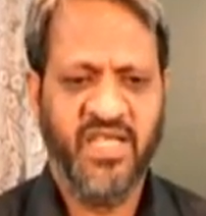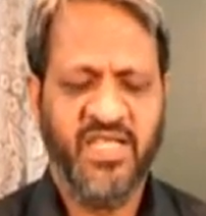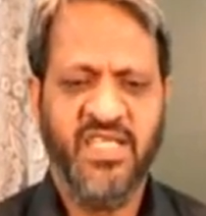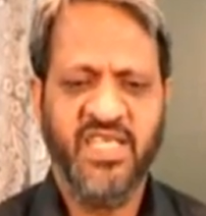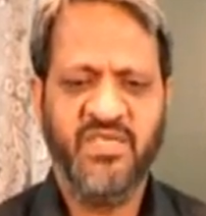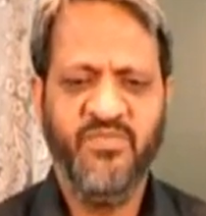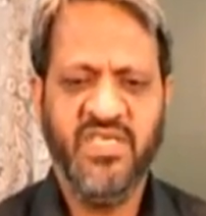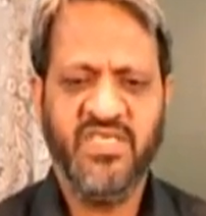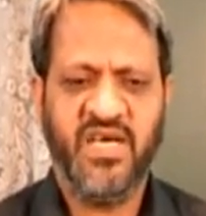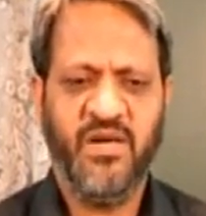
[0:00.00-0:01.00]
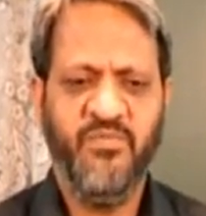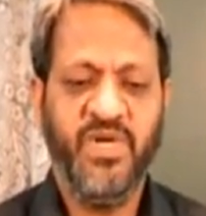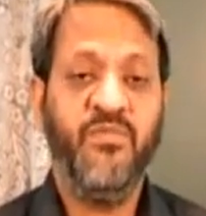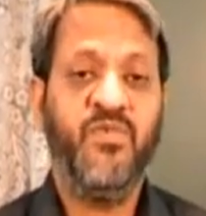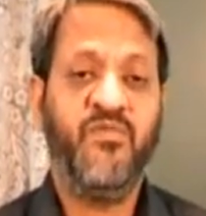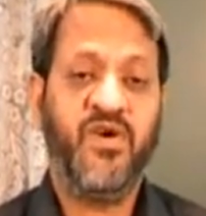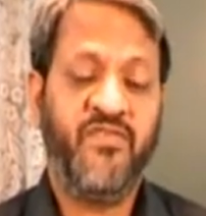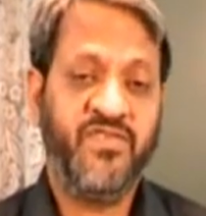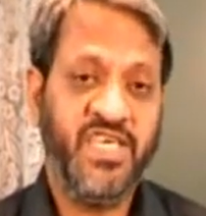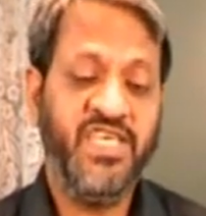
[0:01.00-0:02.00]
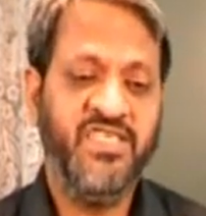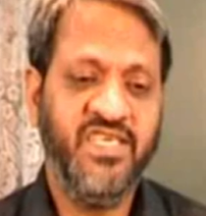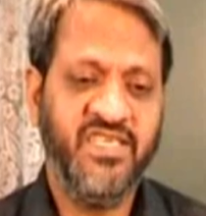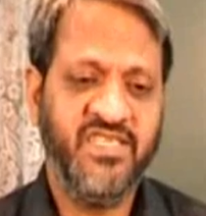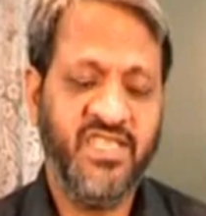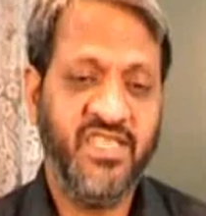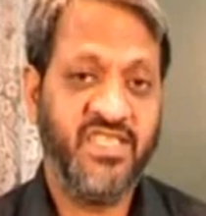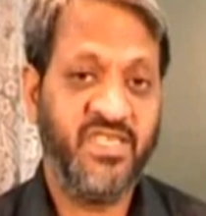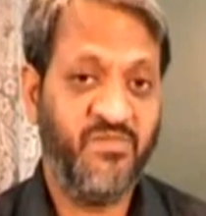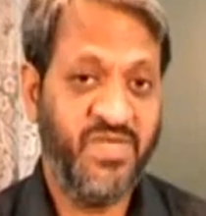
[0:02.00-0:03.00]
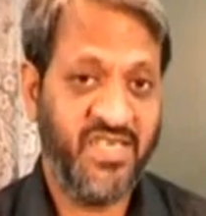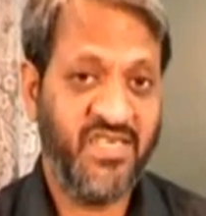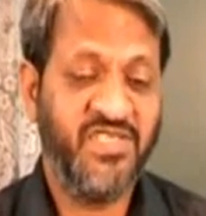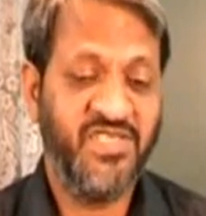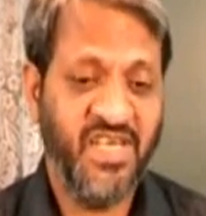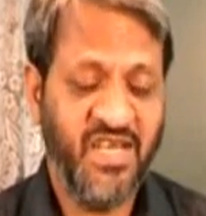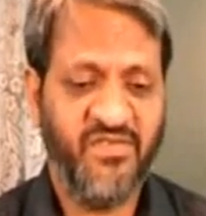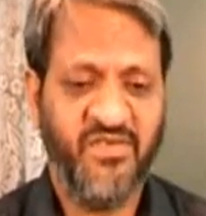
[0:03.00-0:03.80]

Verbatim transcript: This means a minimum of changes in the subject itself.